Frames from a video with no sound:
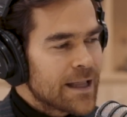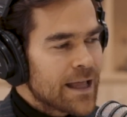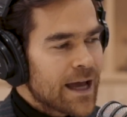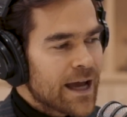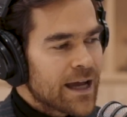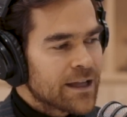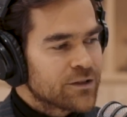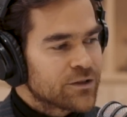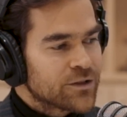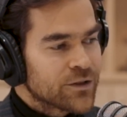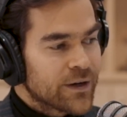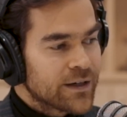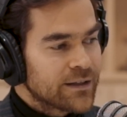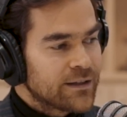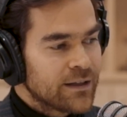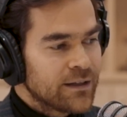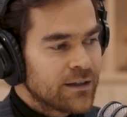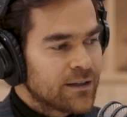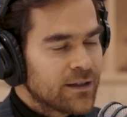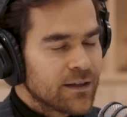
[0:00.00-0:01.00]
And so I
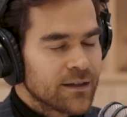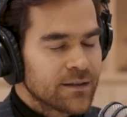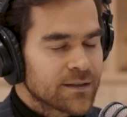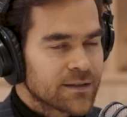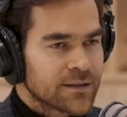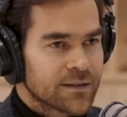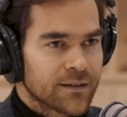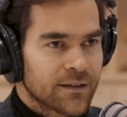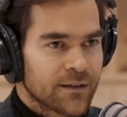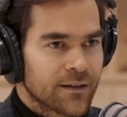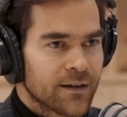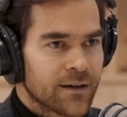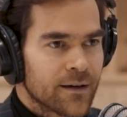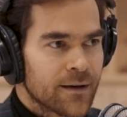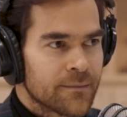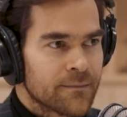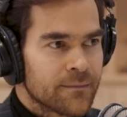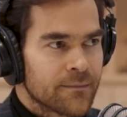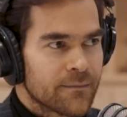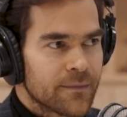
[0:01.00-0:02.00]
think,
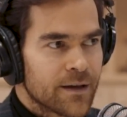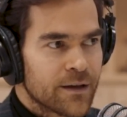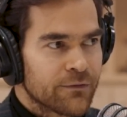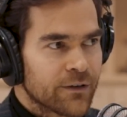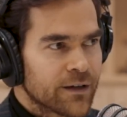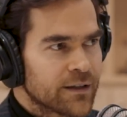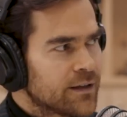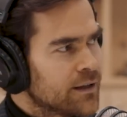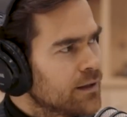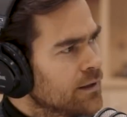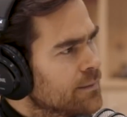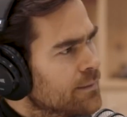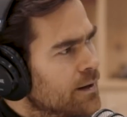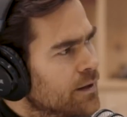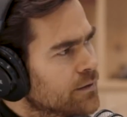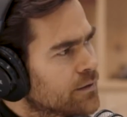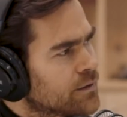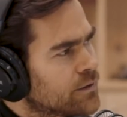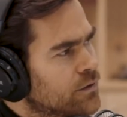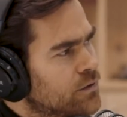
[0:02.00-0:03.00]
if I think
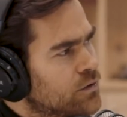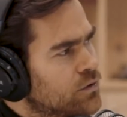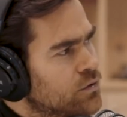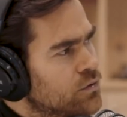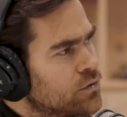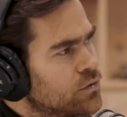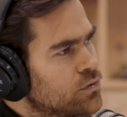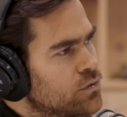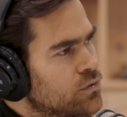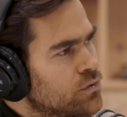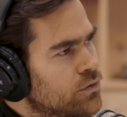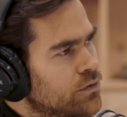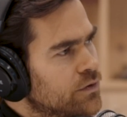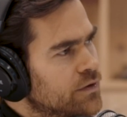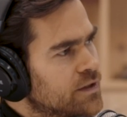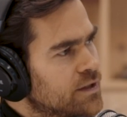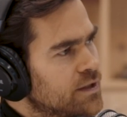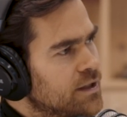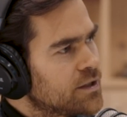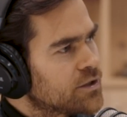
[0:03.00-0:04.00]
about the two
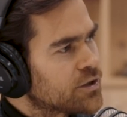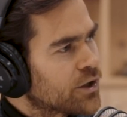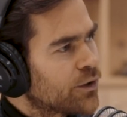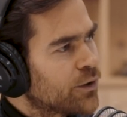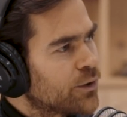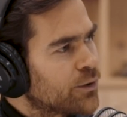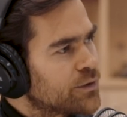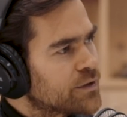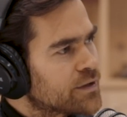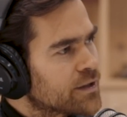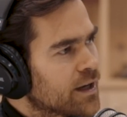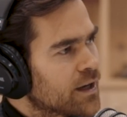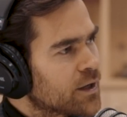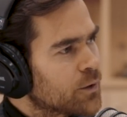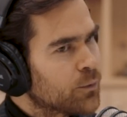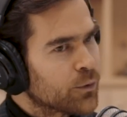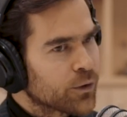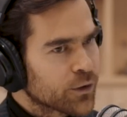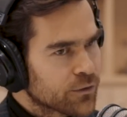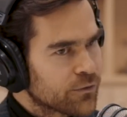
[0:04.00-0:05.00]
CHROs I
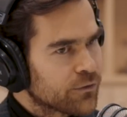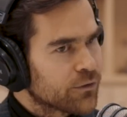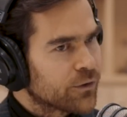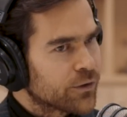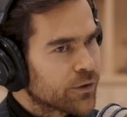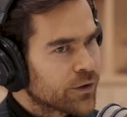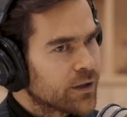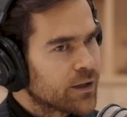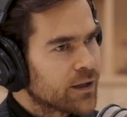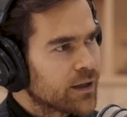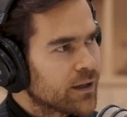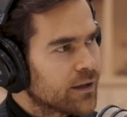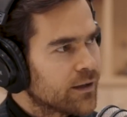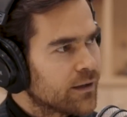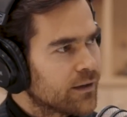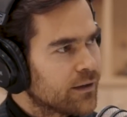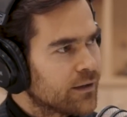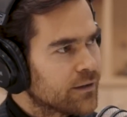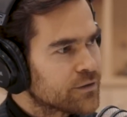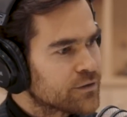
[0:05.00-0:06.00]
worked for,
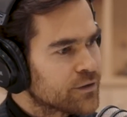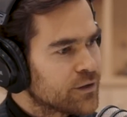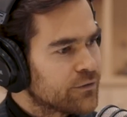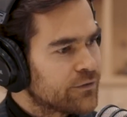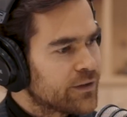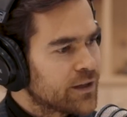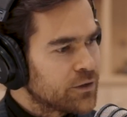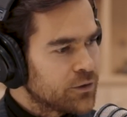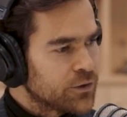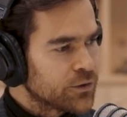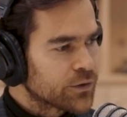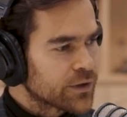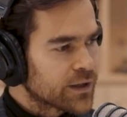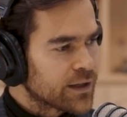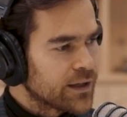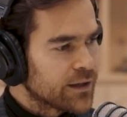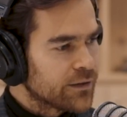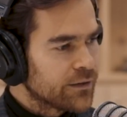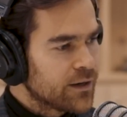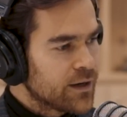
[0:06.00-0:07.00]
Solvay and
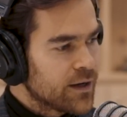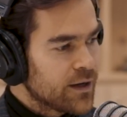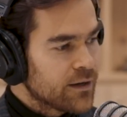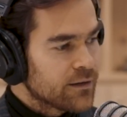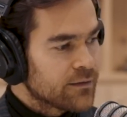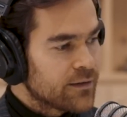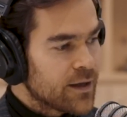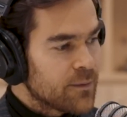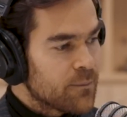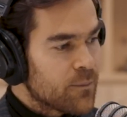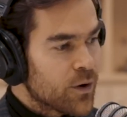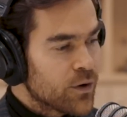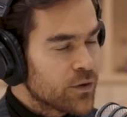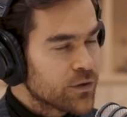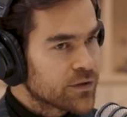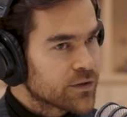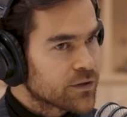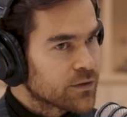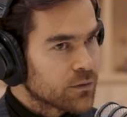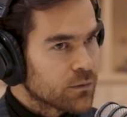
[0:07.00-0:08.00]
Euroclear, they
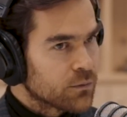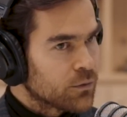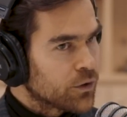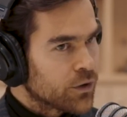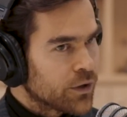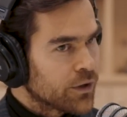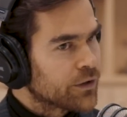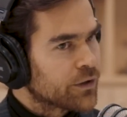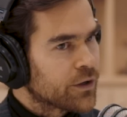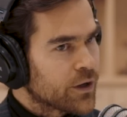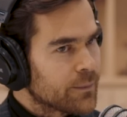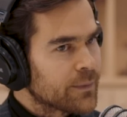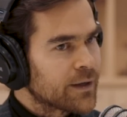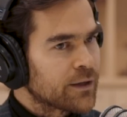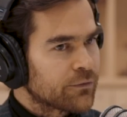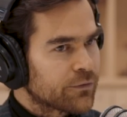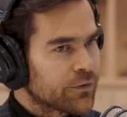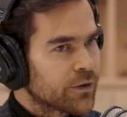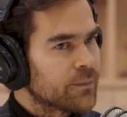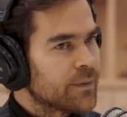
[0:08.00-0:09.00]
both were not coming
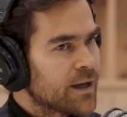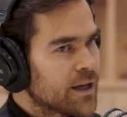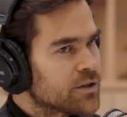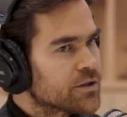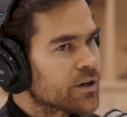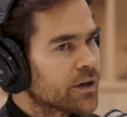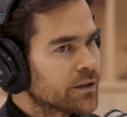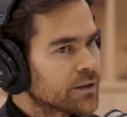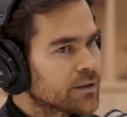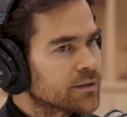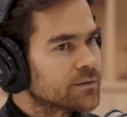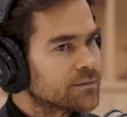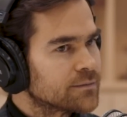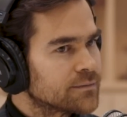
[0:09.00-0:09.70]
from HR.